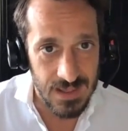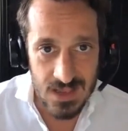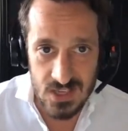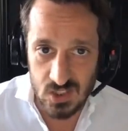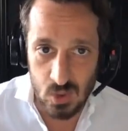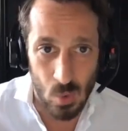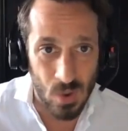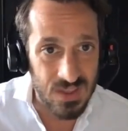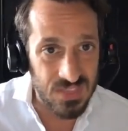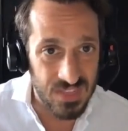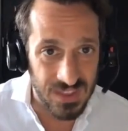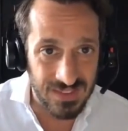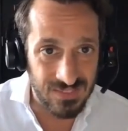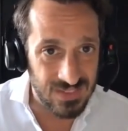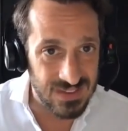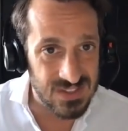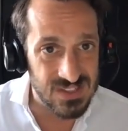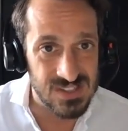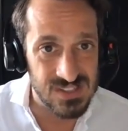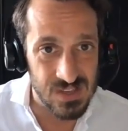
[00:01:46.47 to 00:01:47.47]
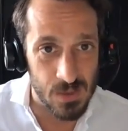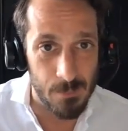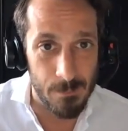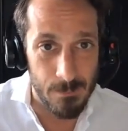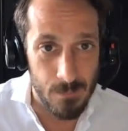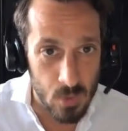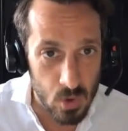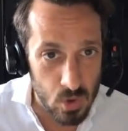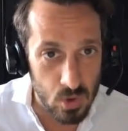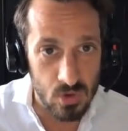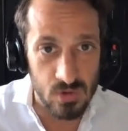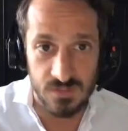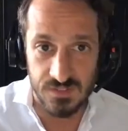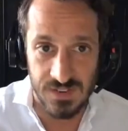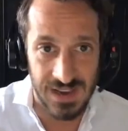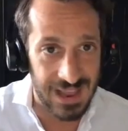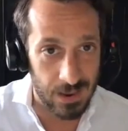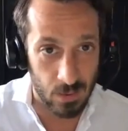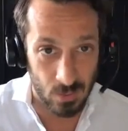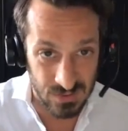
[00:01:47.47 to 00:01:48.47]
So I think this is a move
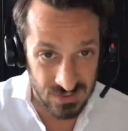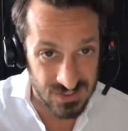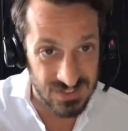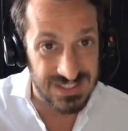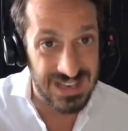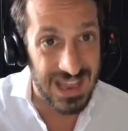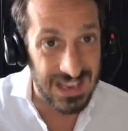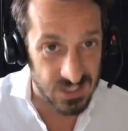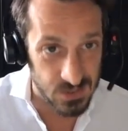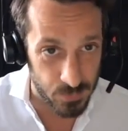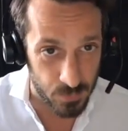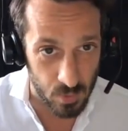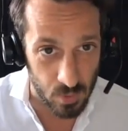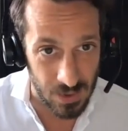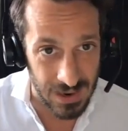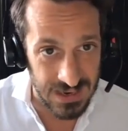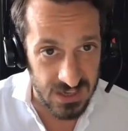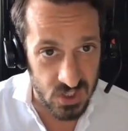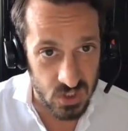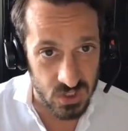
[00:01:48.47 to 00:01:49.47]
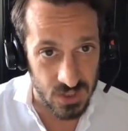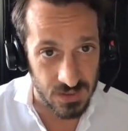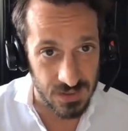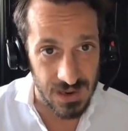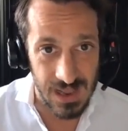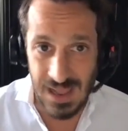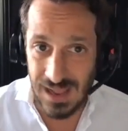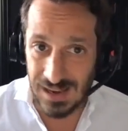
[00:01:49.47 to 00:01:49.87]
now. It's desperation.